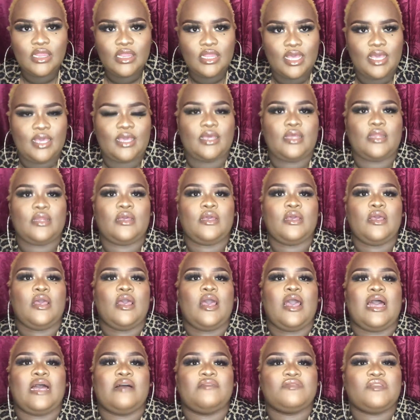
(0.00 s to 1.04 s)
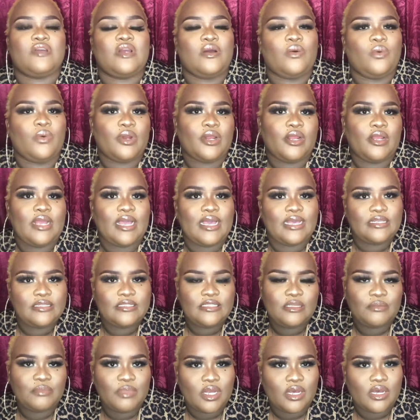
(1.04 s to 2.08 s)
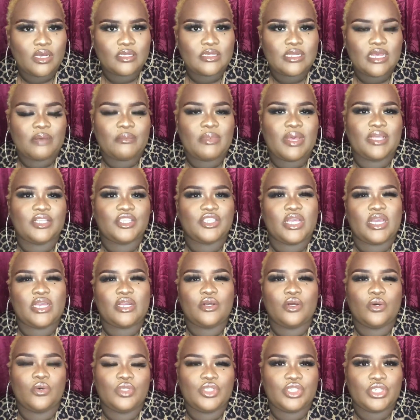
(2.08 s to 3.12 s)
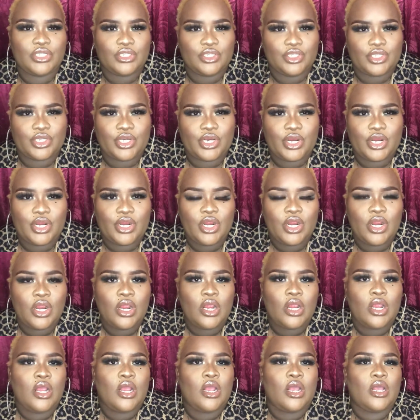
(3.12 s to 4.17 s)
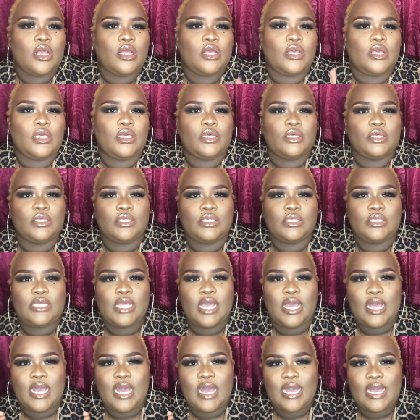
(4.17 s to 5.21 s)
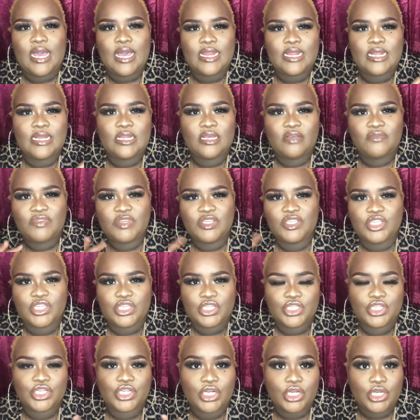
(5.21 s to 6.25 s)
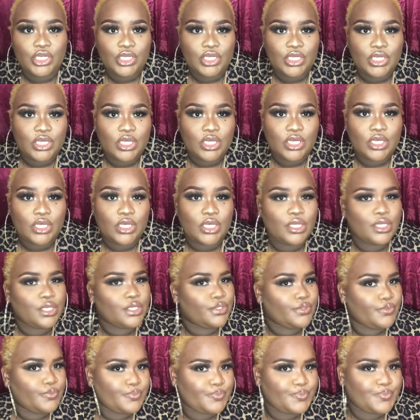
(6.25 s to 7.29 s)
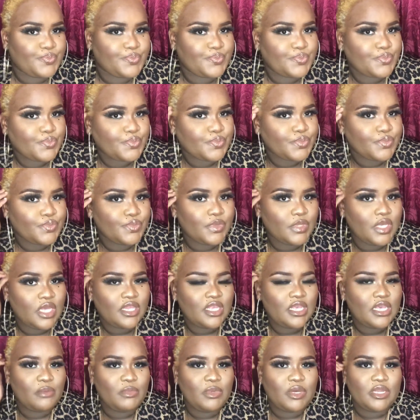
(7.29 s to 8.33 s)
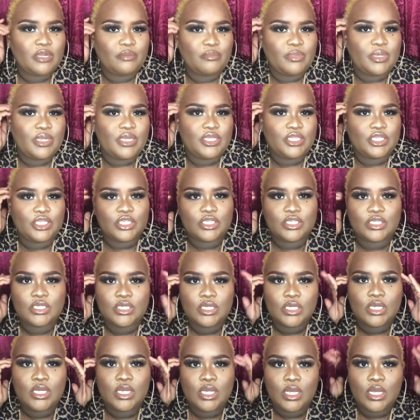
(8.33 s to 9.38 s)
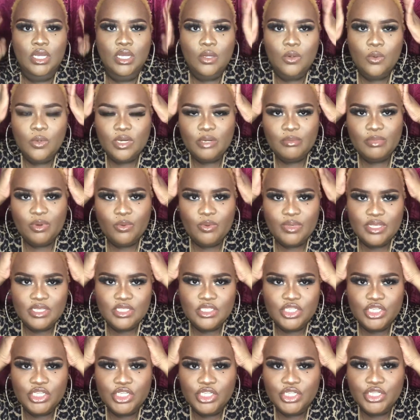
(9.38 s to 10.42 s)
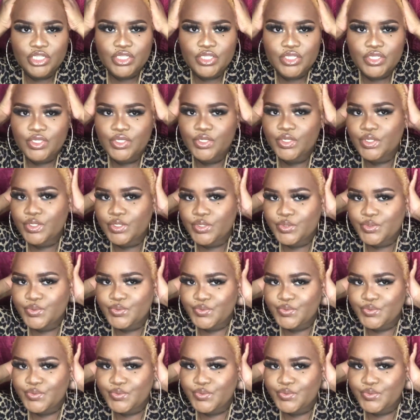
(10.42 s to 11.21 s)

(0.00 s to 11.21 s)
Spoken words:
then after I wear icy blonde, I might try to go ginger. Yeah, I kind of love the ginger look. I think I'm gonna bleach one of my wigs ginger too.